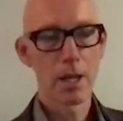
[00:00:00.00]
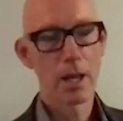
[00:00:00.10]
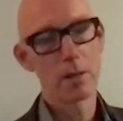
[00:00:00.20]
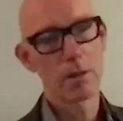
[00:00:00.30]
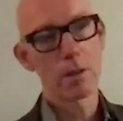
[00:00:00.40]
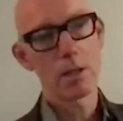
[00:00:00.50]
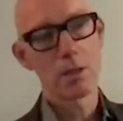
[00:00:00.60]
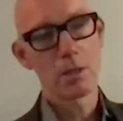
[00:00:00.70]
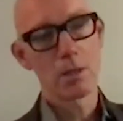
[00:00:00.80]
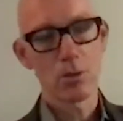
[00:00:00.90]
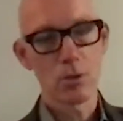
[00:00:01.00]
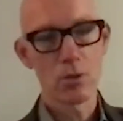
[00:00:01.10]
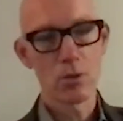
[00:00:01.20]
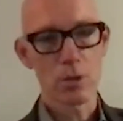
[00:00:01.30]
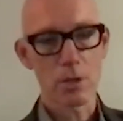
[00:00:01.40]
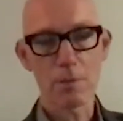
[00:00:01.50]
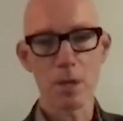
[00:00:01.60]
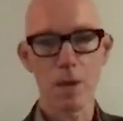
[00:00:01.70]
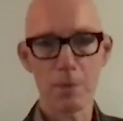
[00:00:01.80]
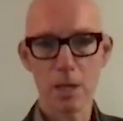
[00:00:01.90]
And these institutions
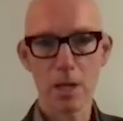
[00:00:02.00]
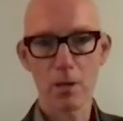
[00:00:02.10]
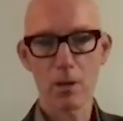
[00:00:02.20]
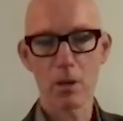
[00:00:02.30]
sometimes take